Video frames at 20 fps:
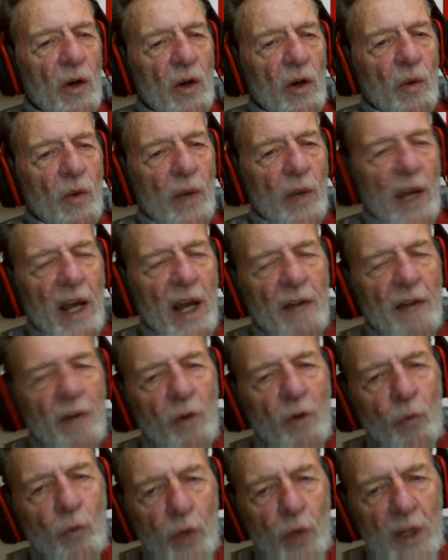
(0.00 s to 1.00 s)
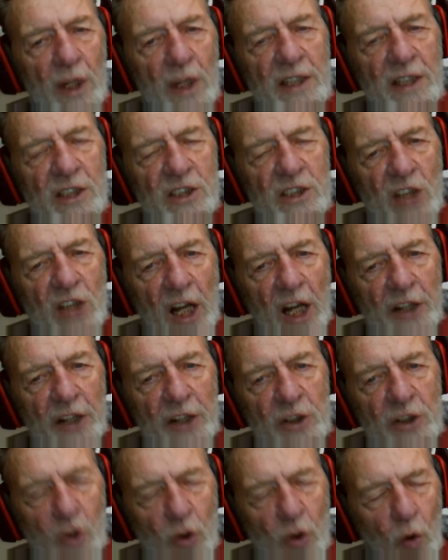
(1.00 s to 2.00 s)
we have a really
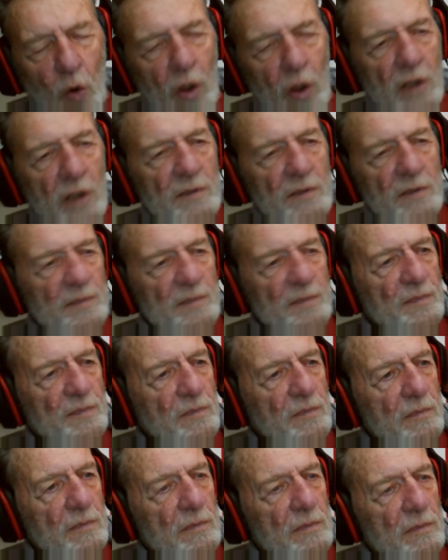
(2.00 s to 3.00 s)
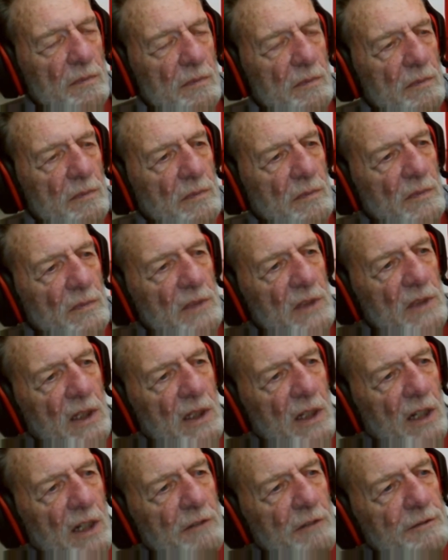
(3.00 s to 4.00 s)
solid core
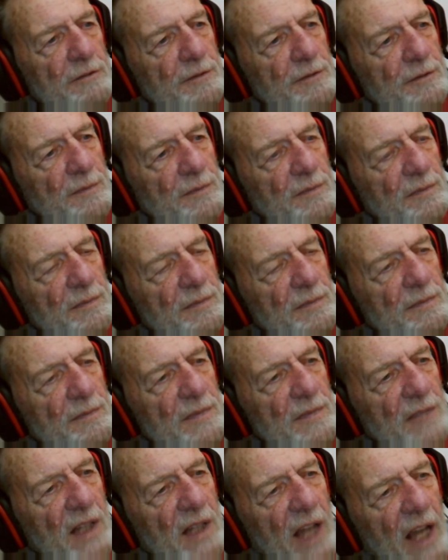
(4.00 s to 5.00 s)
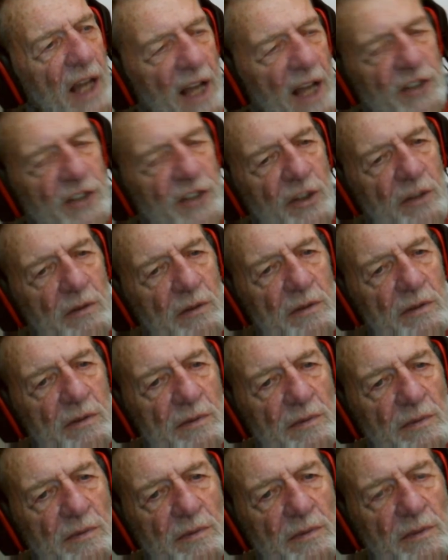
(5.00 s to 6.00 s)
of action
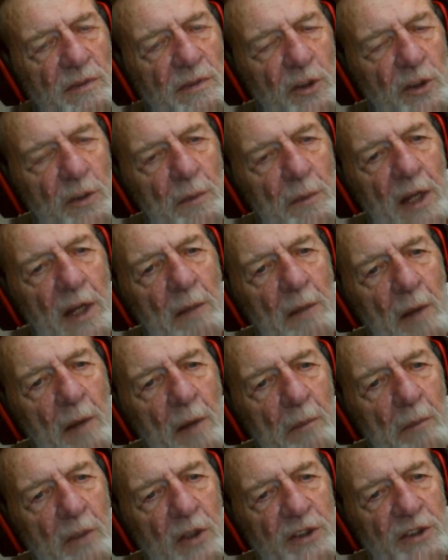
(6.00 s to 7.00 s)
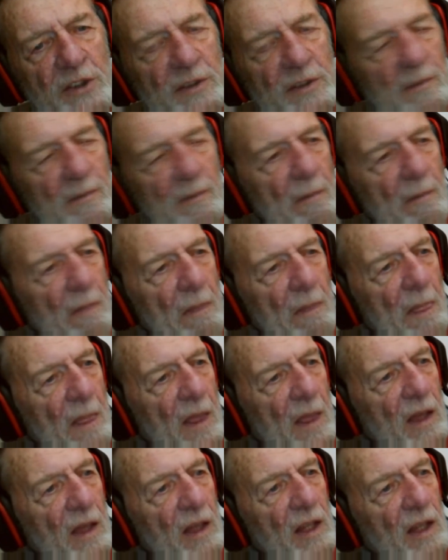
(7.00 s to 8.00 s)
committee members.
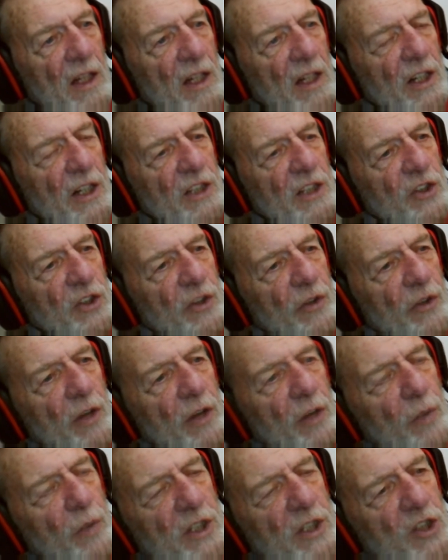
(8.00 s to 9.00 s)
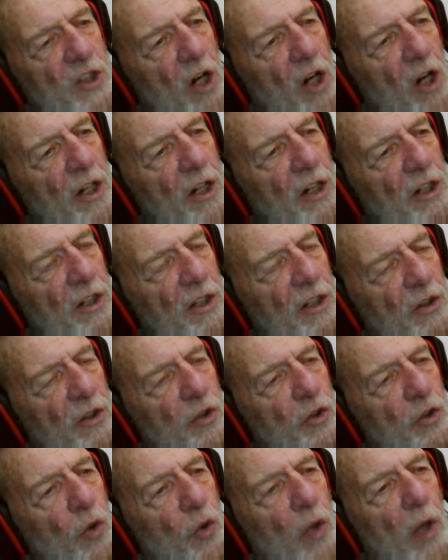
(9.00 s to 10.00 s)
So then we started
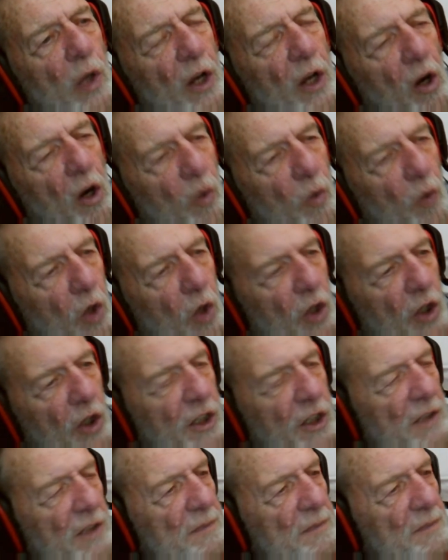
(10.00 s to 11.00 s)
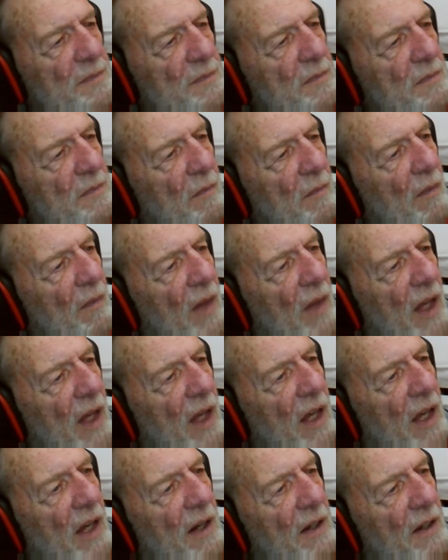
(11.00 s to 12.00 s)
doing our work.
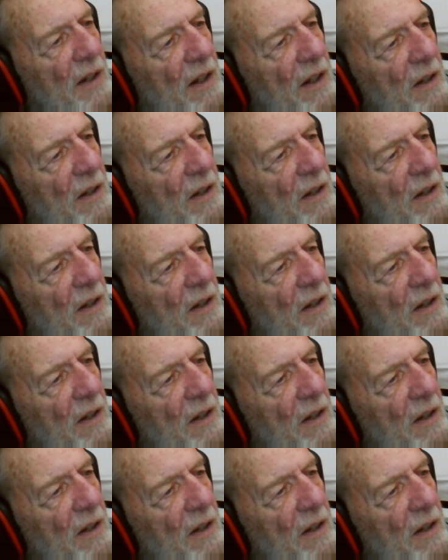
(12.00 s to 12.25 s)
And